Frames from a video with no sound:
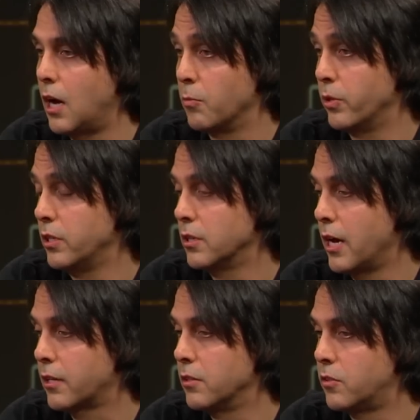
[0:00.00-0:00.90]
I really
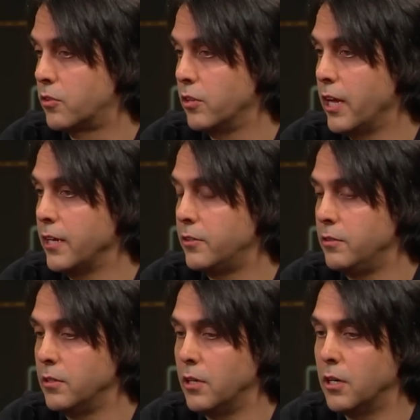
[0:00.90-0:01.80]
like the Slate,
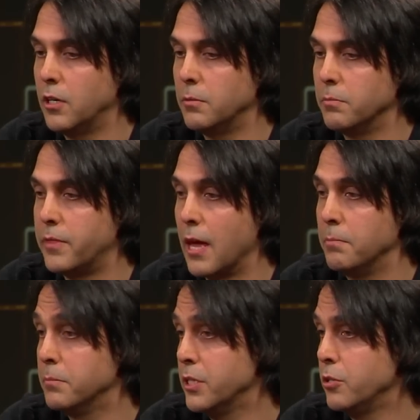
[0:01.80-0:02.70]
um, that
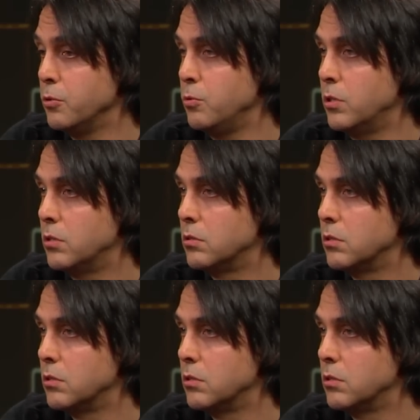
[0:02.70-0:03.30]
Mu.